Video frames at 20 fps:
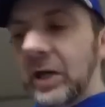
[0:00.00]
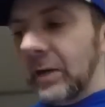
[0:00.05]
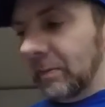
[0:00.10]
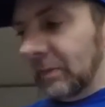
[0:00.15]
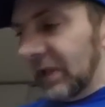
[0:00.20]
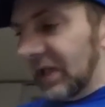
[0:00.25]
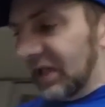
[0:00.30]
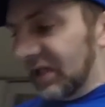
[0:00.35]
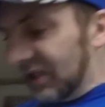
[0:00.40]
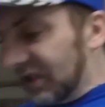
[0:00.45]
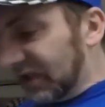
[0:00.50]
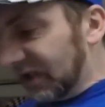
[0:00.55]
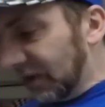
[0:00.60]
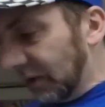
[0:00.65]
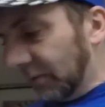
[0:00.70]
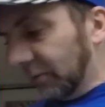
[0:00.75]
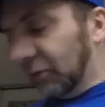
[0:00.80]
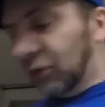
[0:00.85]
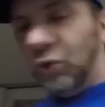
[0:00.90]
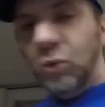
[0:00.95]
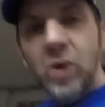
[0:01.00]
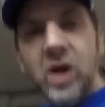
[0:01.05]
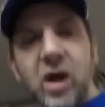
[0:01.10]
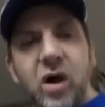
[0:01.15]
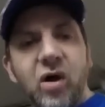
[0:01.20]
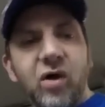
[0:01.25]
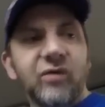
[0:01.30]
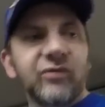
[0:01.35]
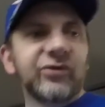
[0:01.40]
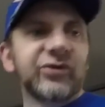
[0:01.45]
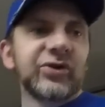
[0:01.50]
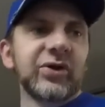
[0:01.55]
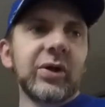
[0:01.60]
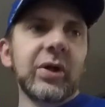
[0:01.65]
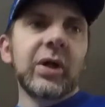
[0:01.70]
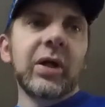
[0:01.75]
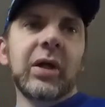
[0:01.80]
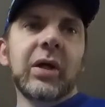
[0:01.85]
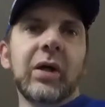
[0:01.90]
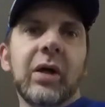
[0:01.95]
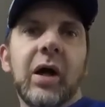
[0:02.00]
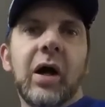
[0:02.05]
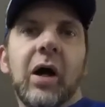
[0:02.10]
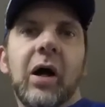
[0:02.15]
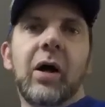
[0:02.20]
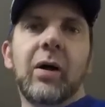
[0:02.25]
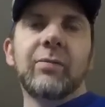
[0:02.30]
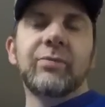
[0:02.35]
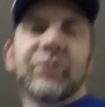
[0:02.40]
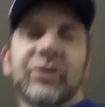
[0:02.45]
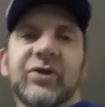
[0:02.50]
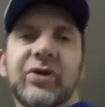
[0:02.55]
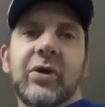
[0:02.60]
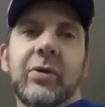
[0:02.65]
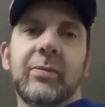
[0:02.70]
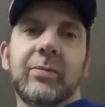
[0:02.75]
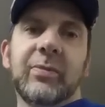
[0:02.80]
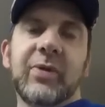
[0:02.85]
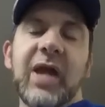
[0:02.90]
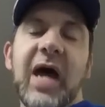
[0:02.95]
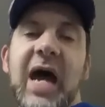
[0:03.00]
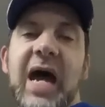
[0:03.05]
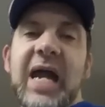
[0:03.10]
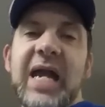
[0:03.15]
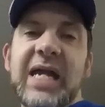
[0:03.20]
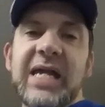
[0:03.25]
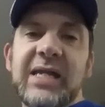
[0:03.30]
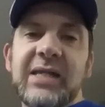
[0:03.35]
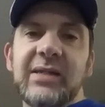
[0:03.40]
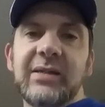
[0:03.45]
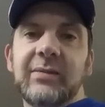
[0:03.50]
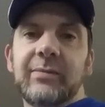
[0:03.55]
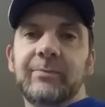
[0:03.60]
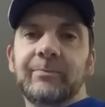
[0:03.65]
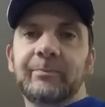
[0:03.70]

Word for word: up is some 12s, um, some nine,